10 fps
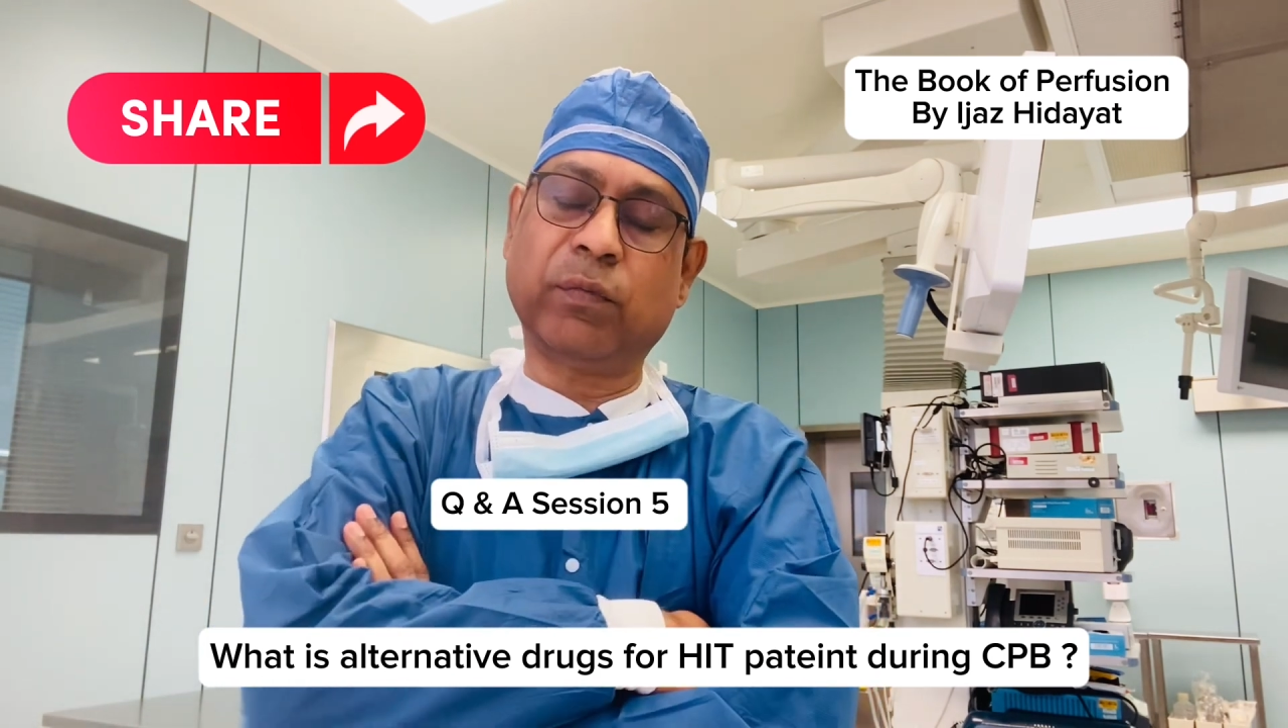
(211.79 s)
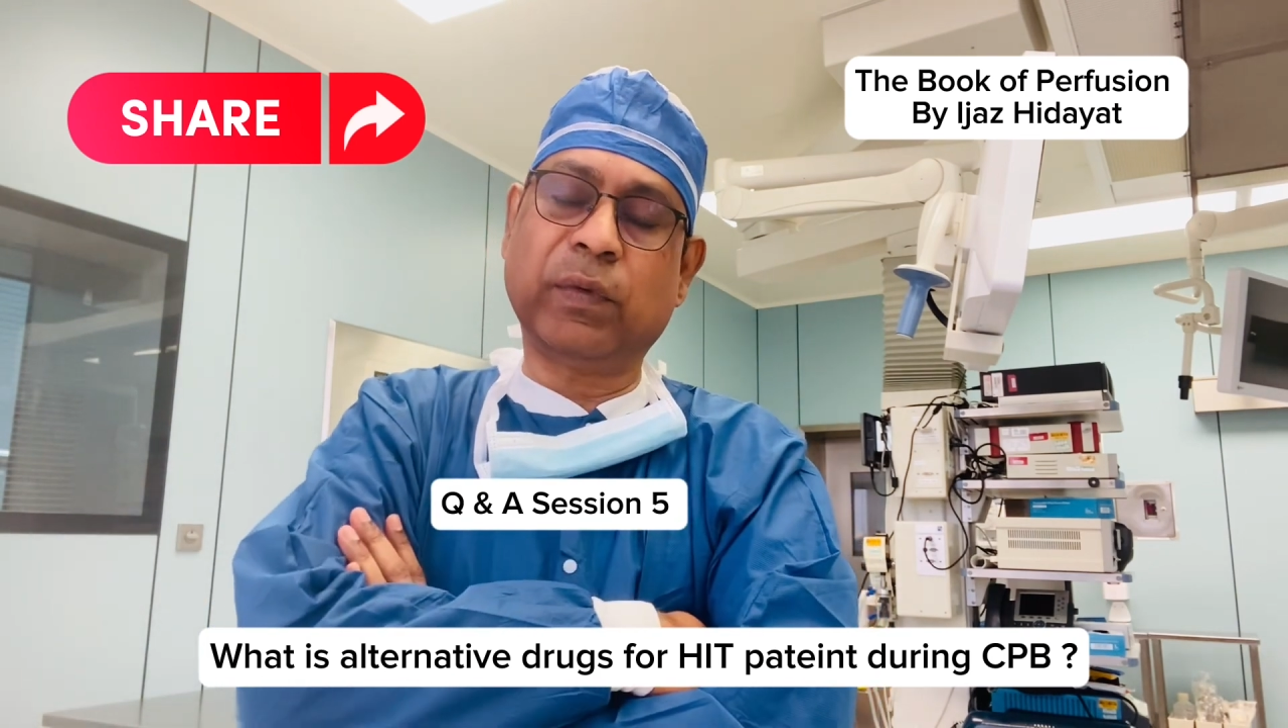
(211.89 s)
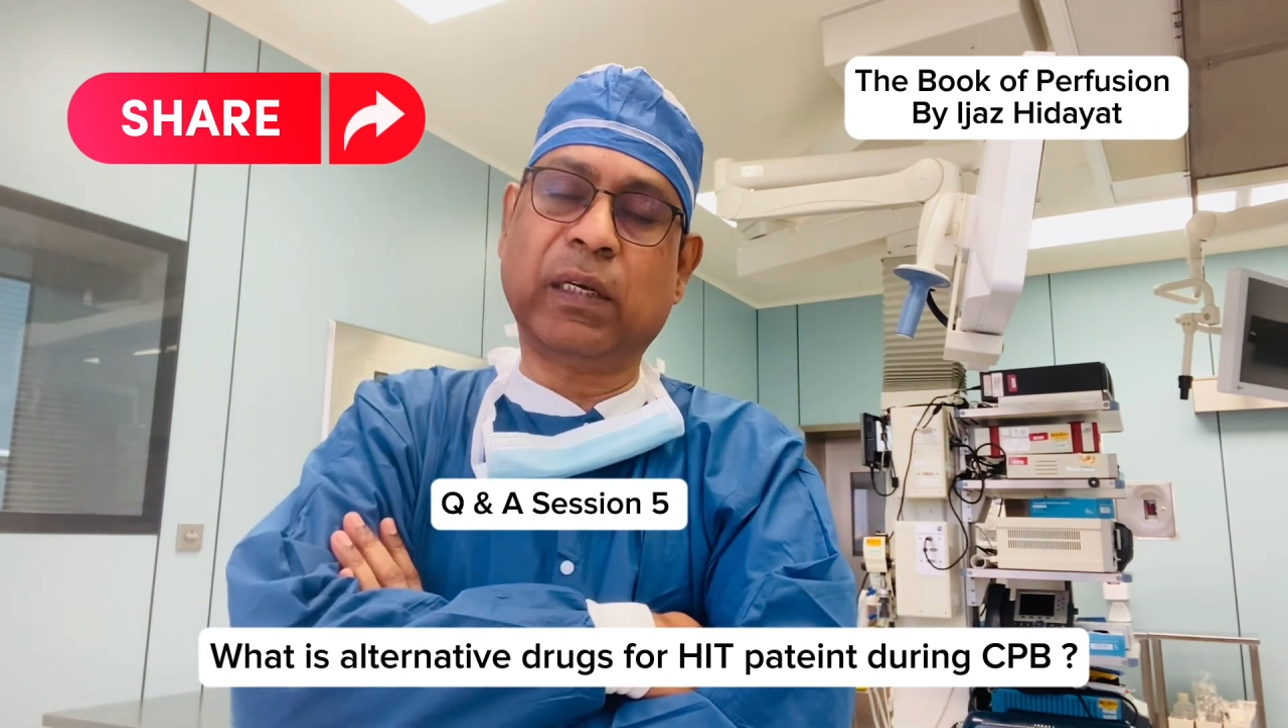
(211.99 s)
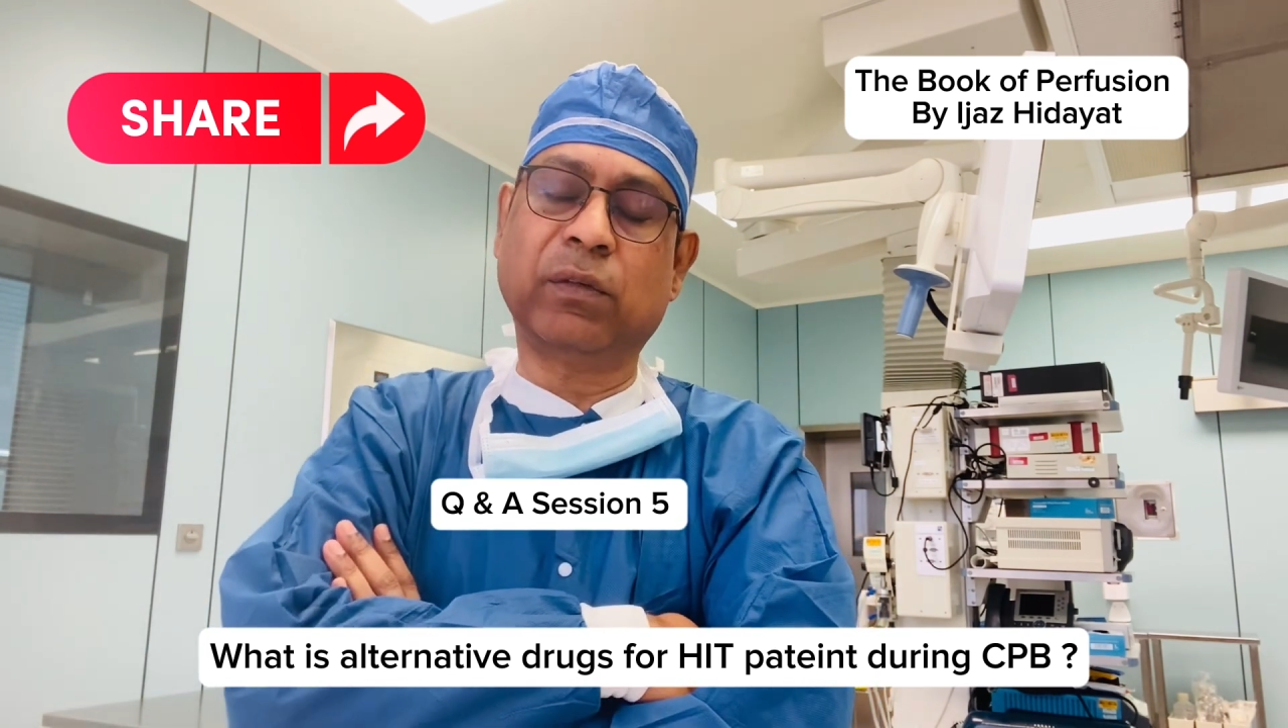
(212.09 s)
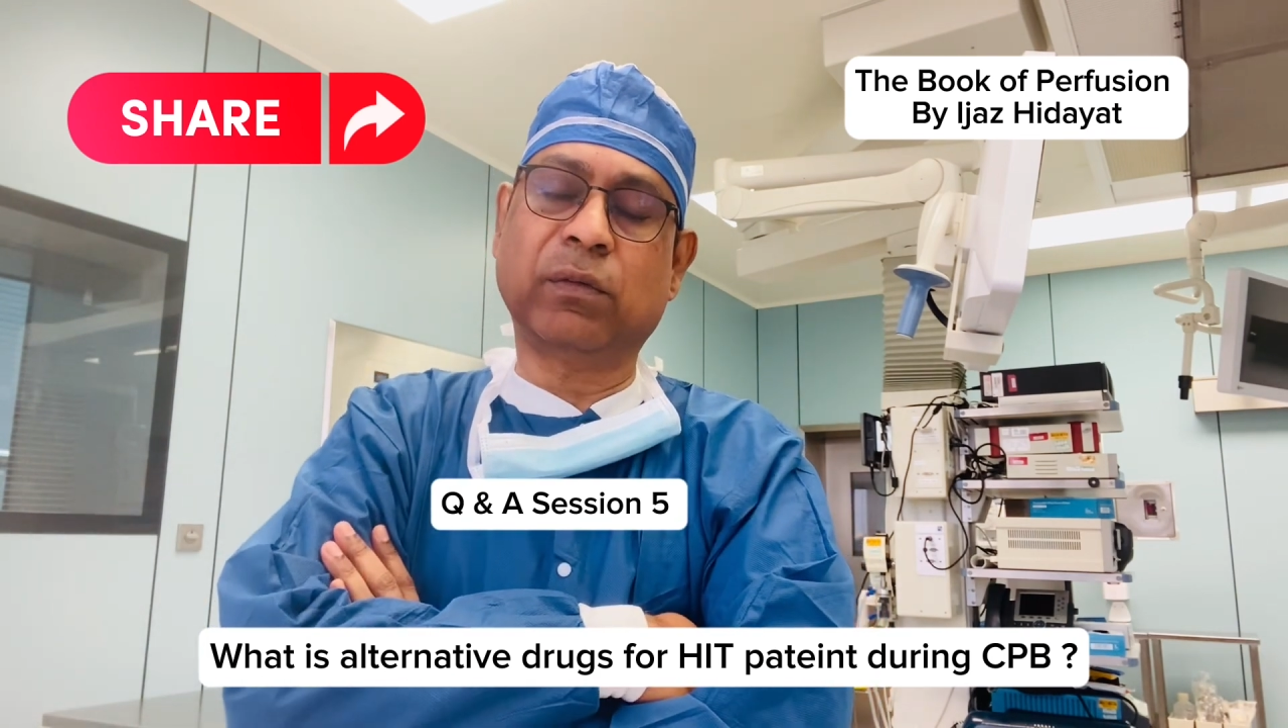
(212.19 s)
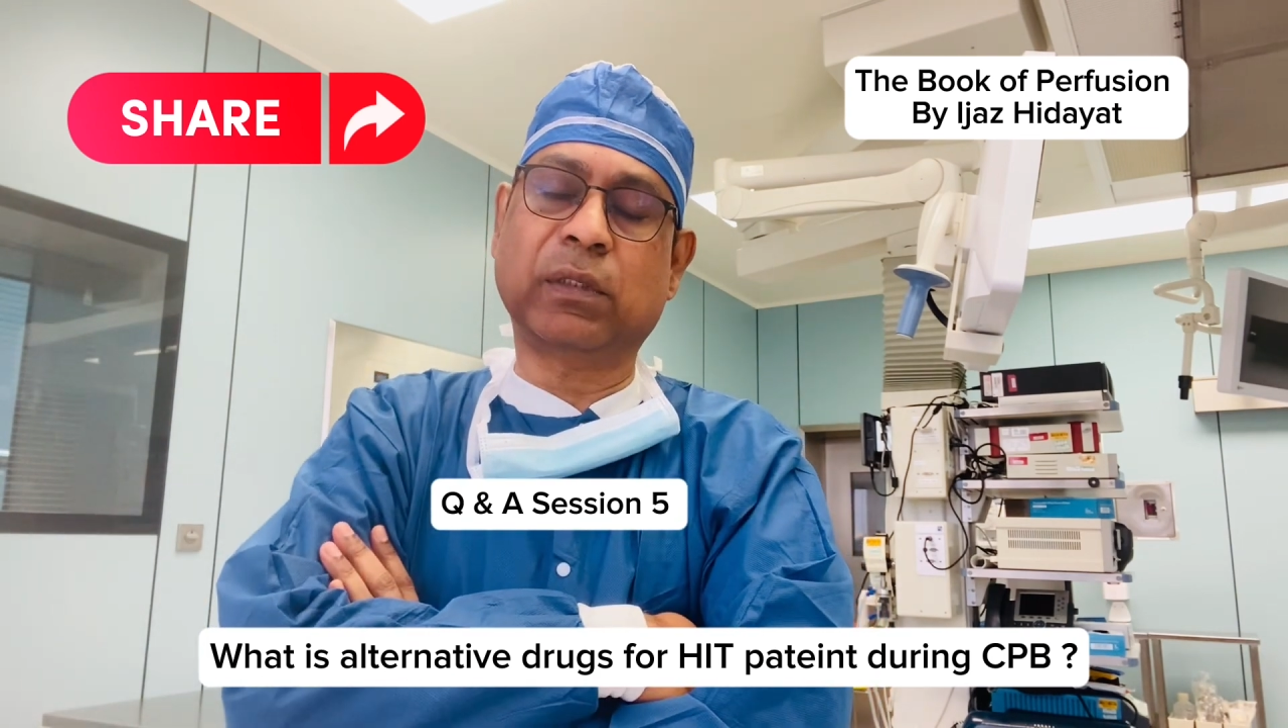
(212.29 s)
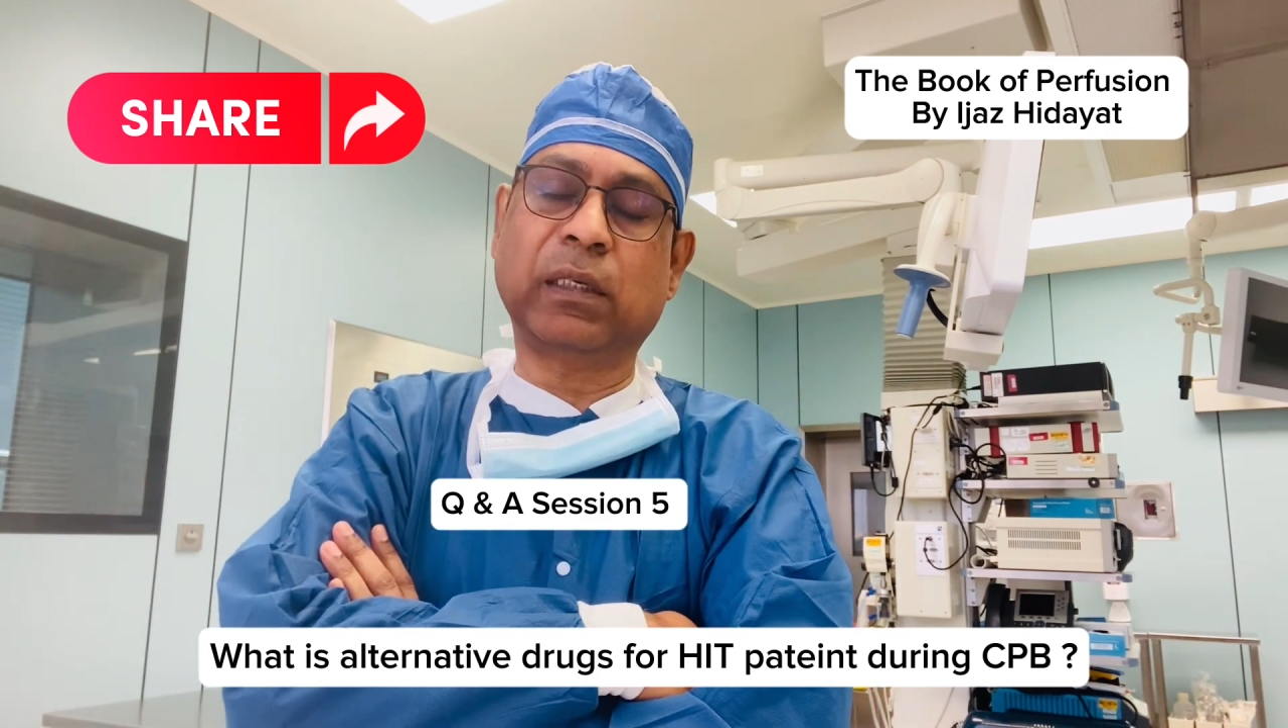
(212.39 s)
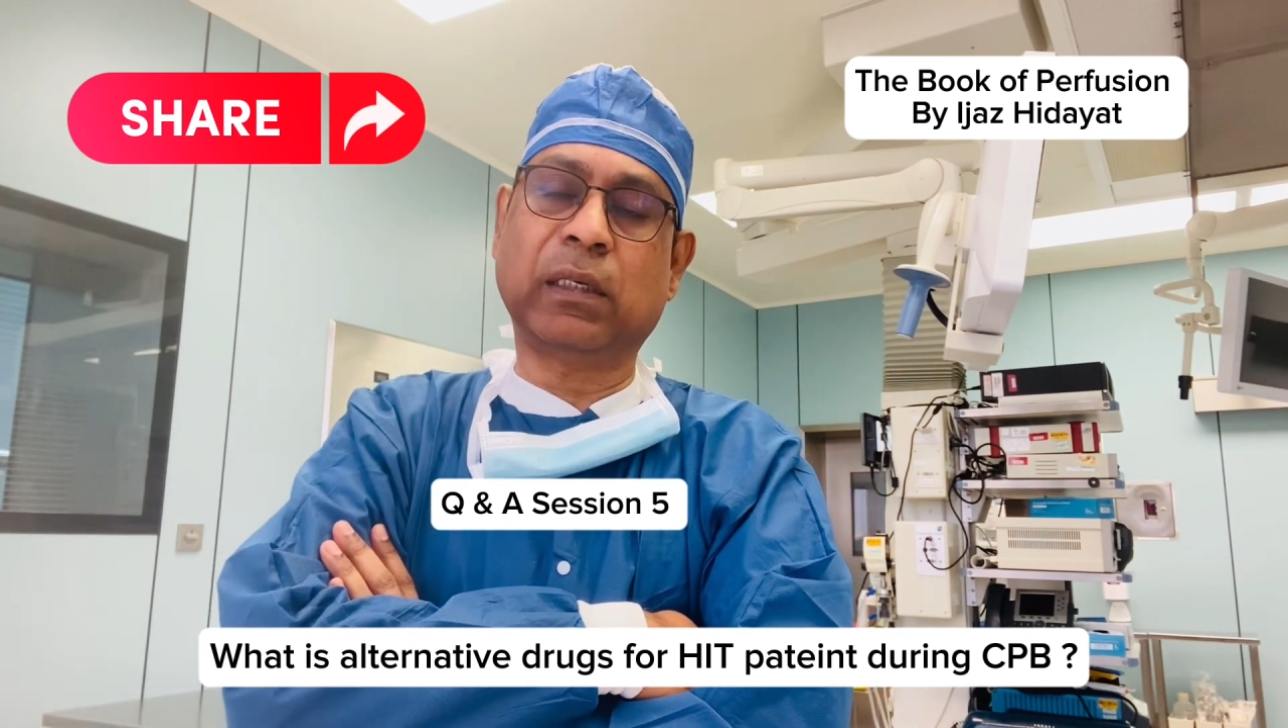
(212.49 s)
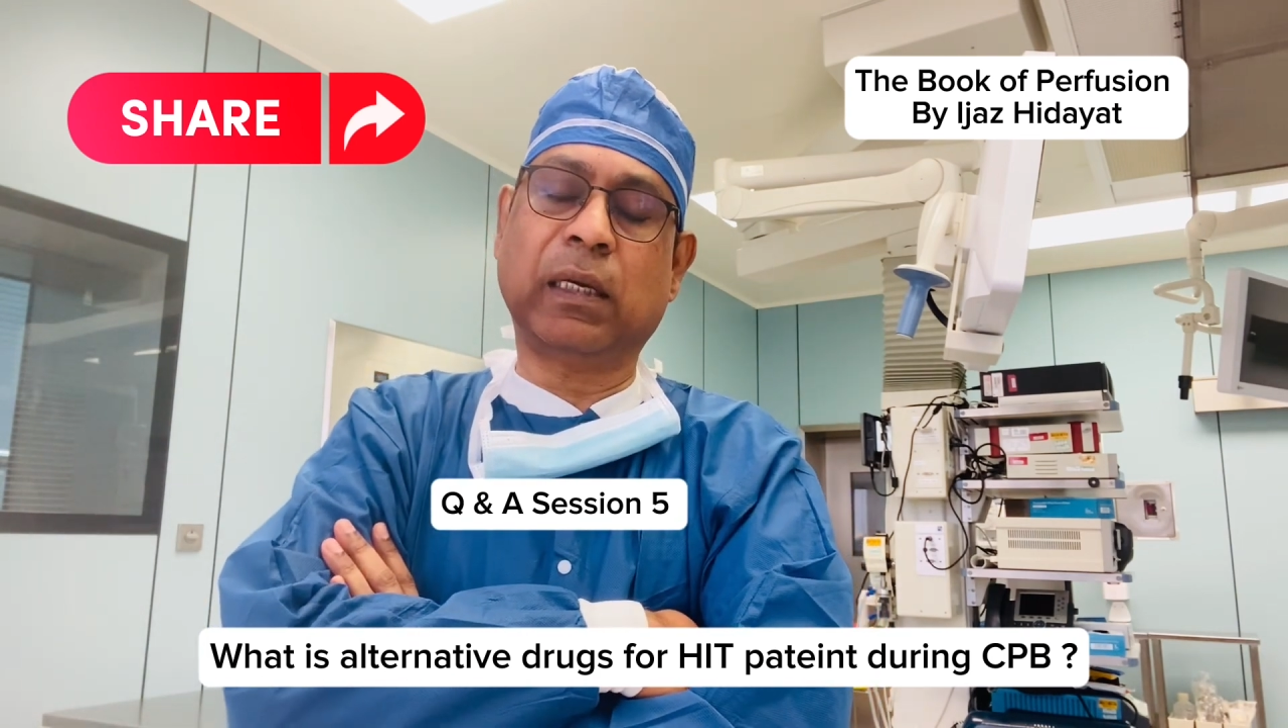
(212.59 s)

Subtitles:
we are using